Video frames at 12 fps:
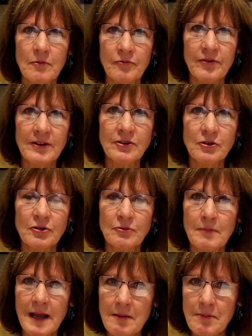Visitors
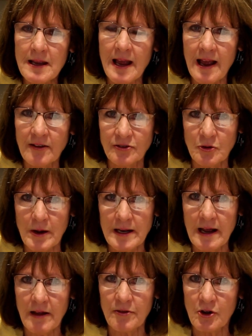may be asked to wait
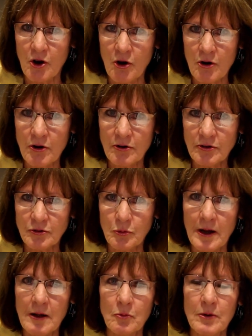out in the cars
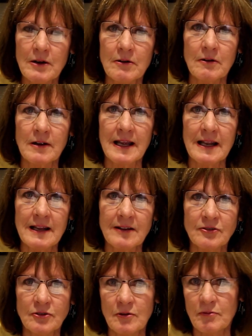while we are getting a
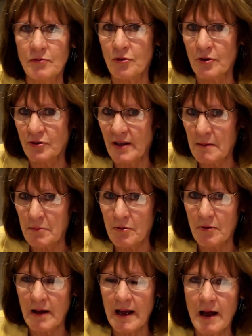student, for example,